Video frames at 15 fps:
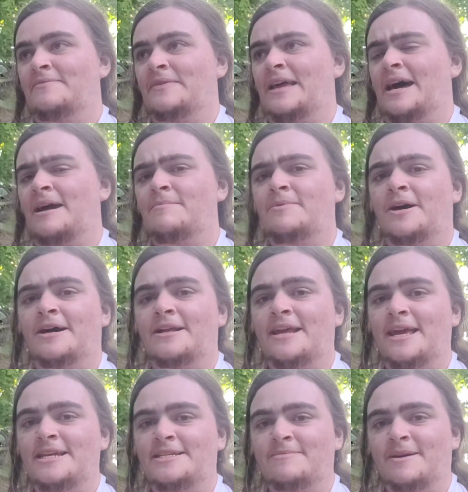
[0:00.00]
I'm not
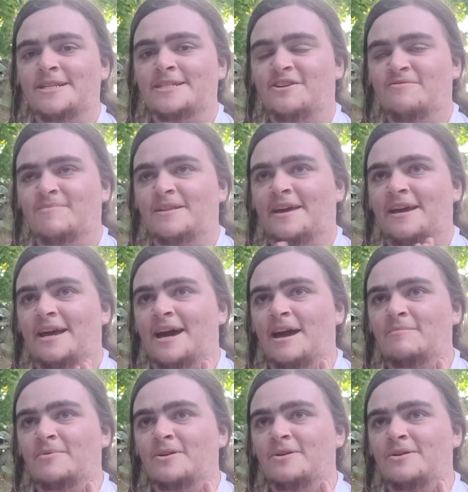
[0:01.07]
Ace myself, but like I